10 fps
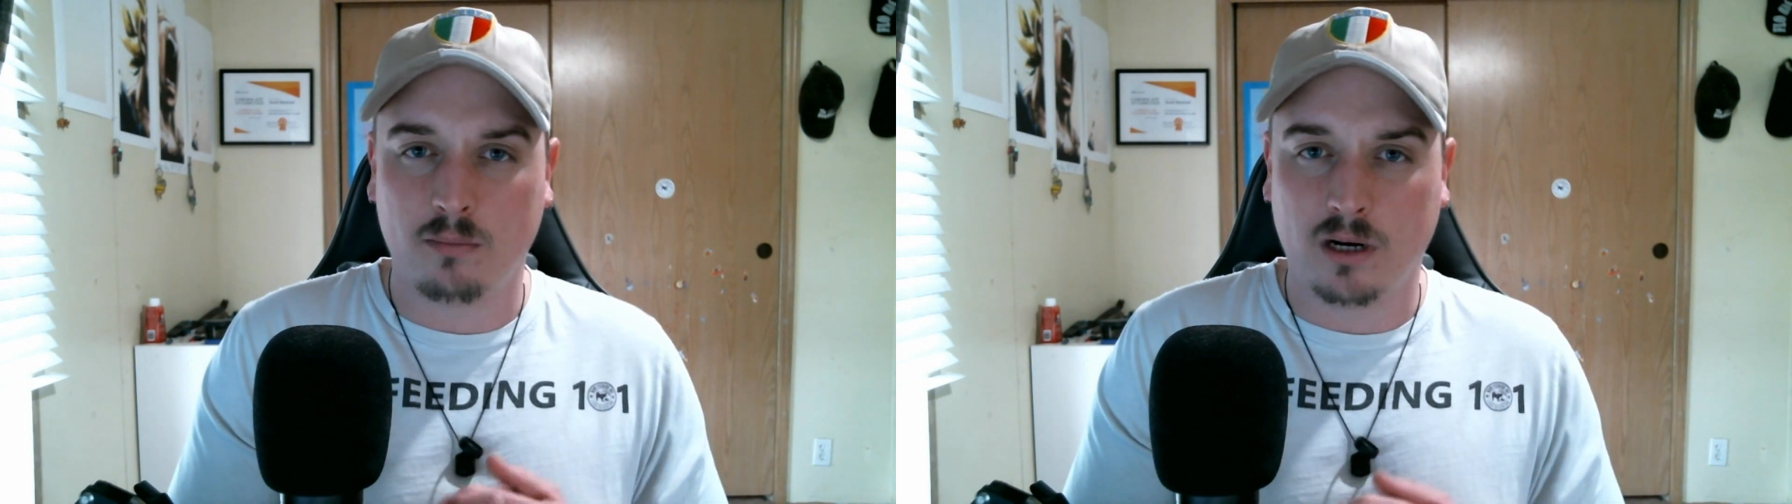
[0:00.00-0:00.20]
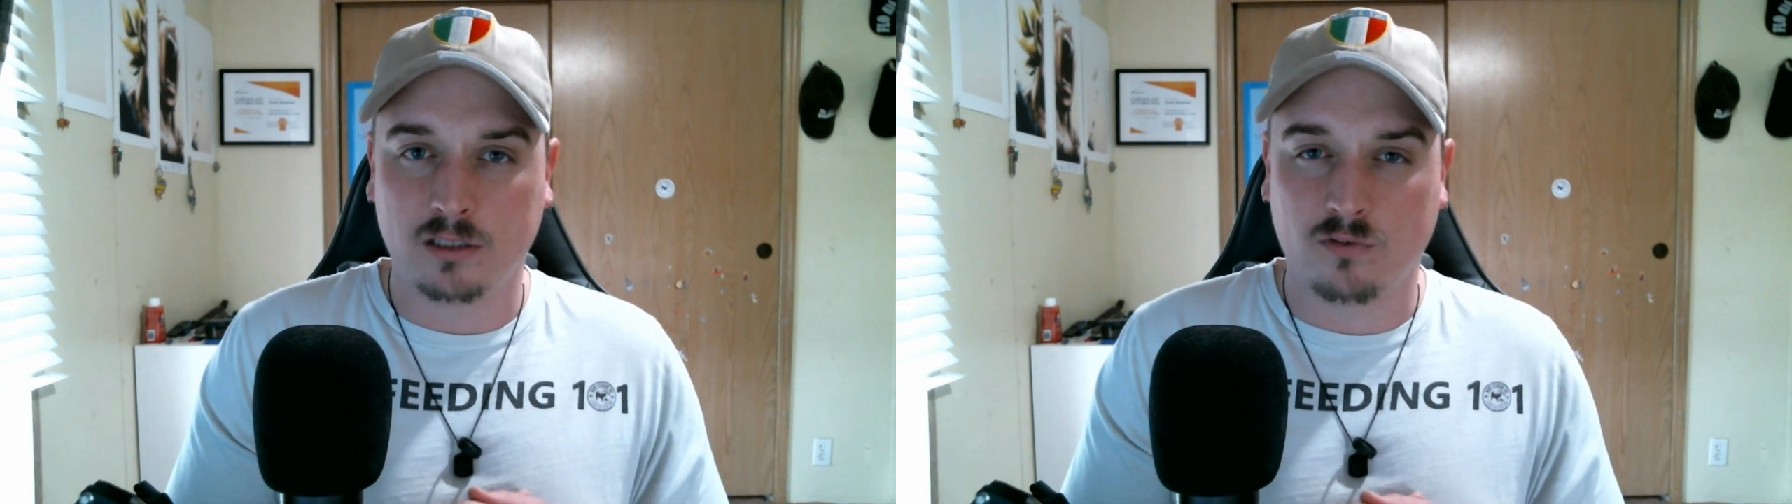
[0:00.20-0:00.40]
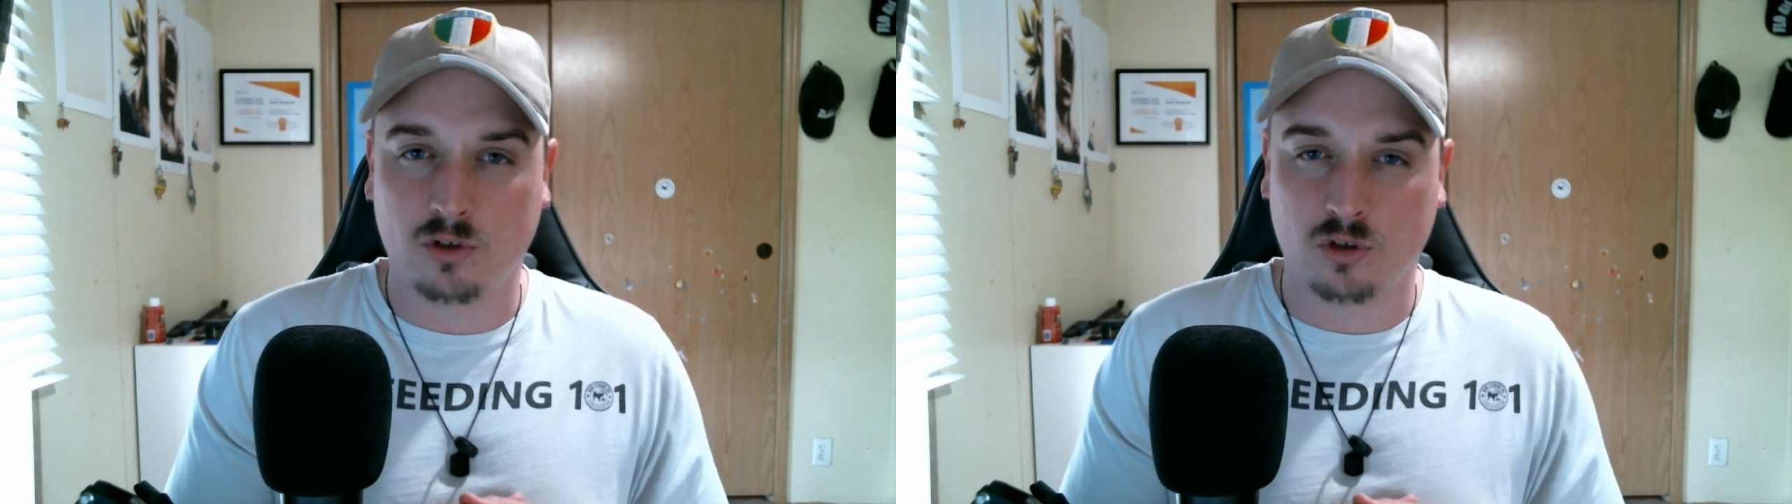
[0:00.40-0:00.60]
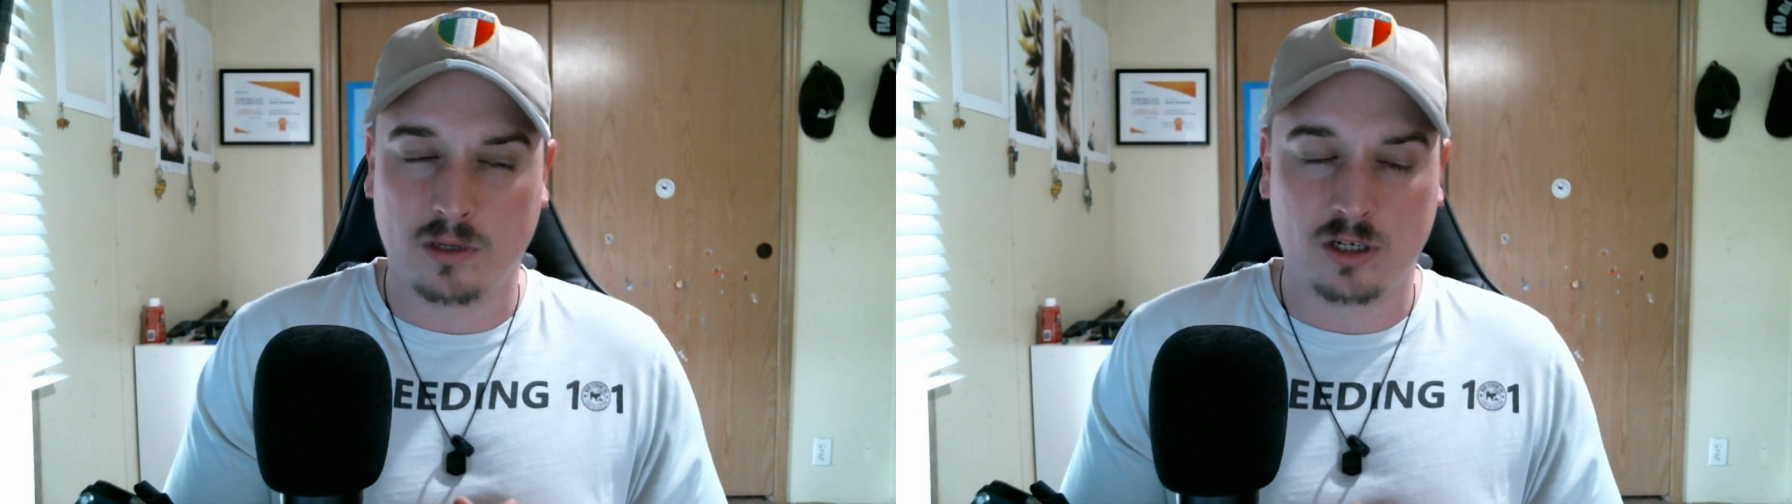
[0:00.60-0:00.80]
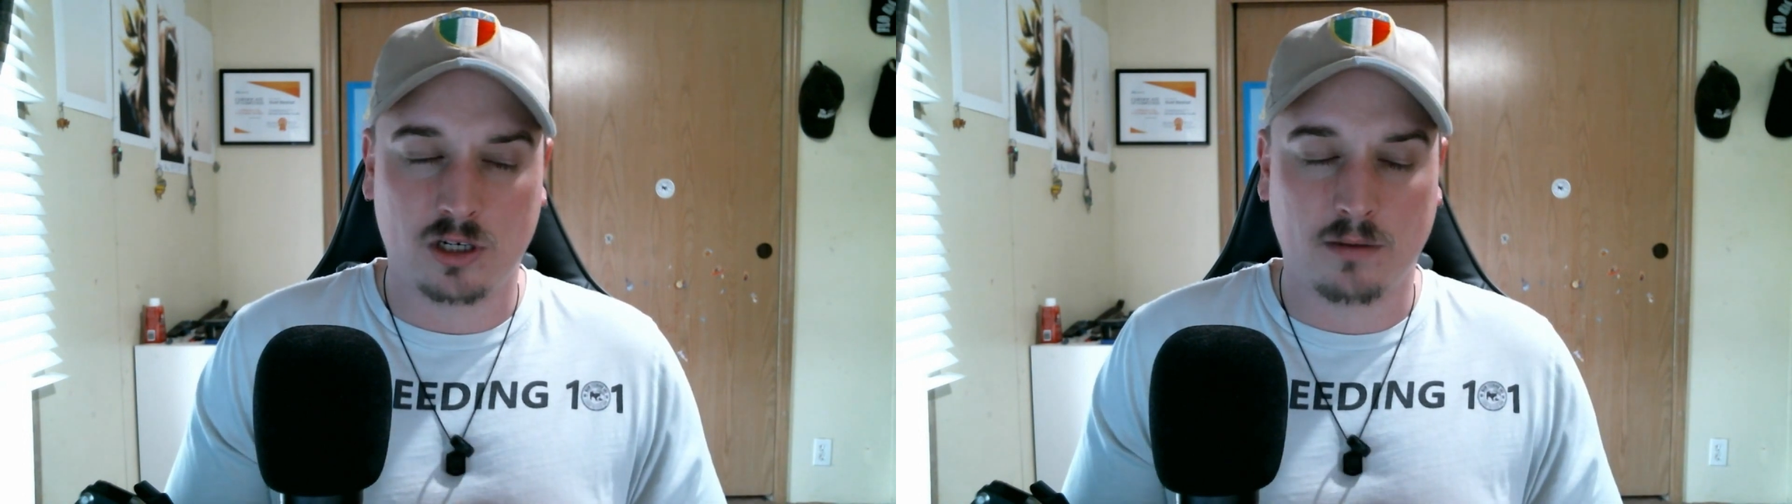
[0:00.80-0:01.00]
months for
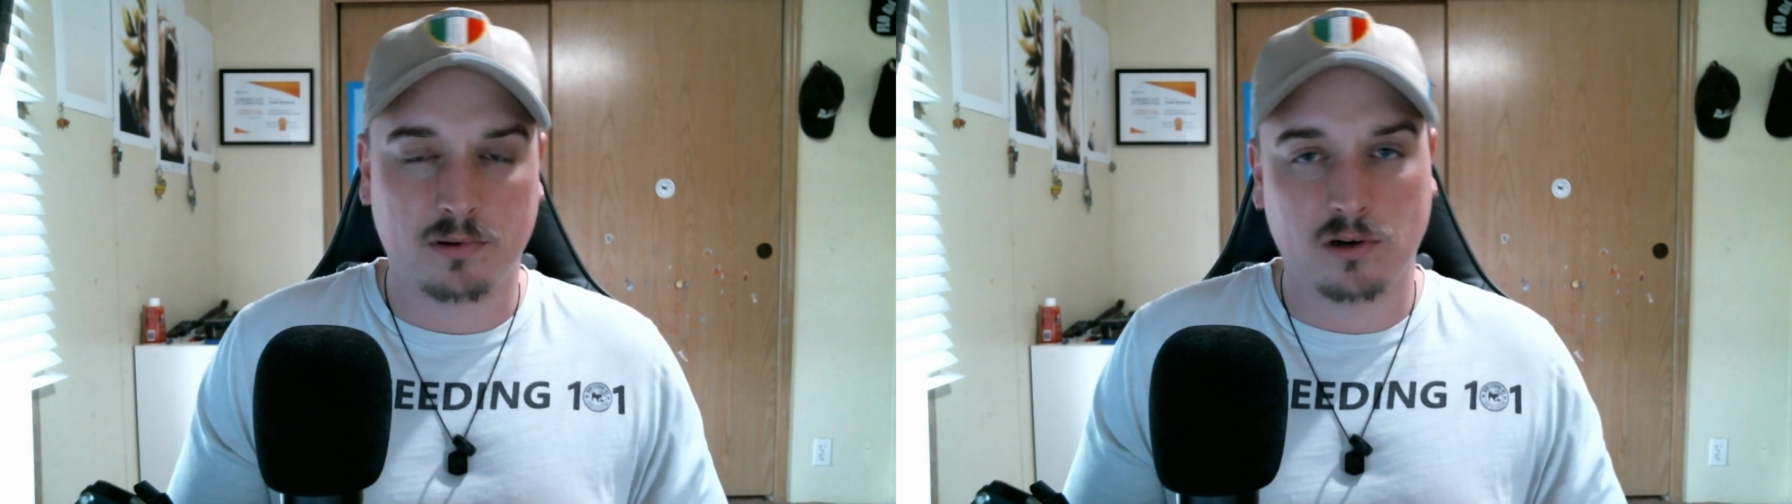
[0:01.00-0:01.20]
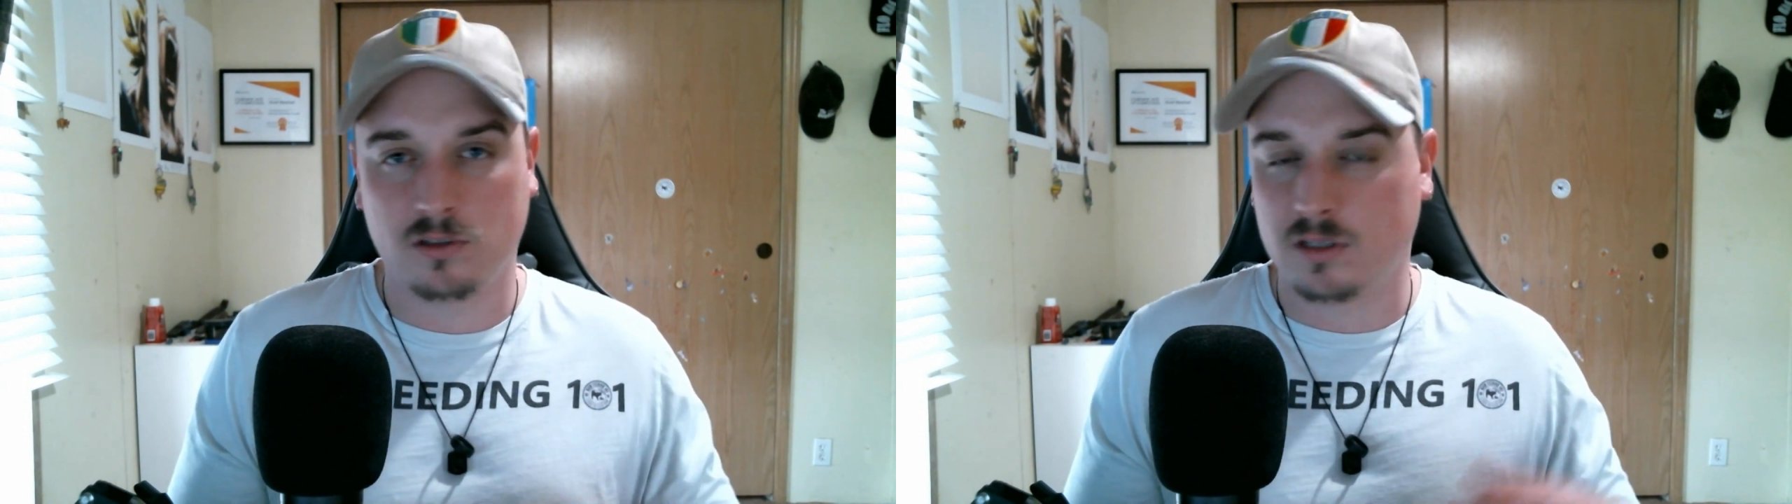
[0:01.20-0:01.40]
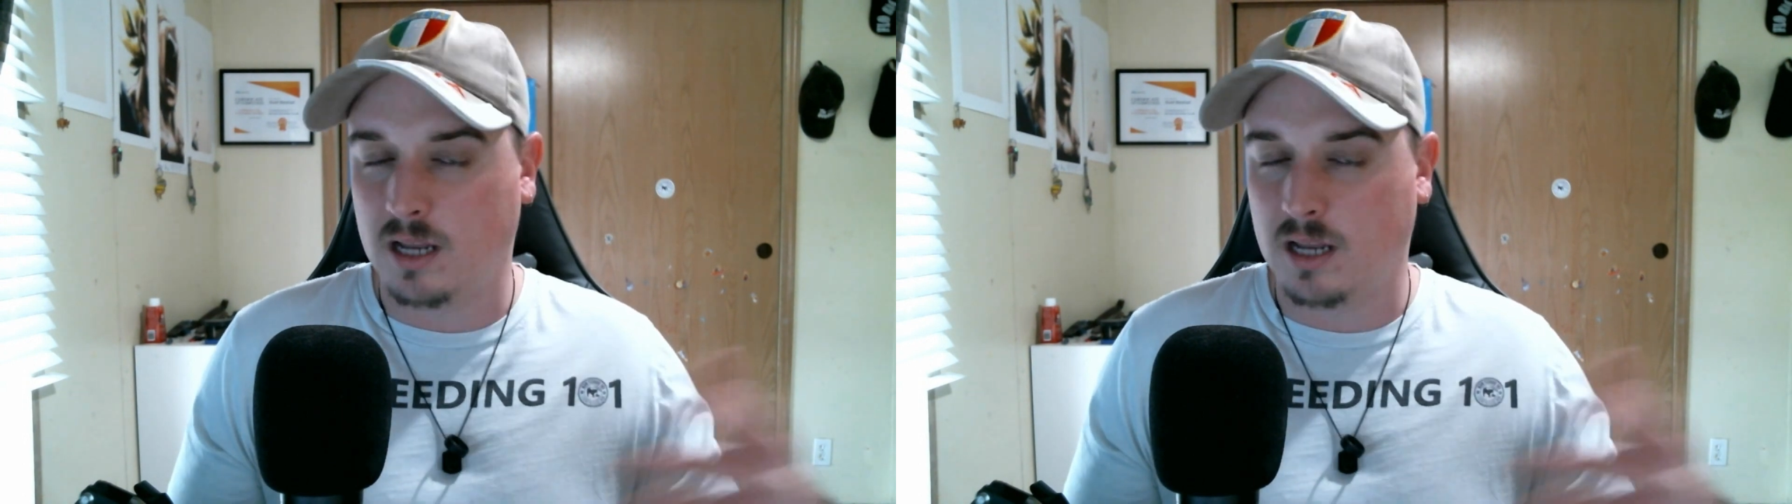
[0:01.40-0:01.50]
German Shepherds,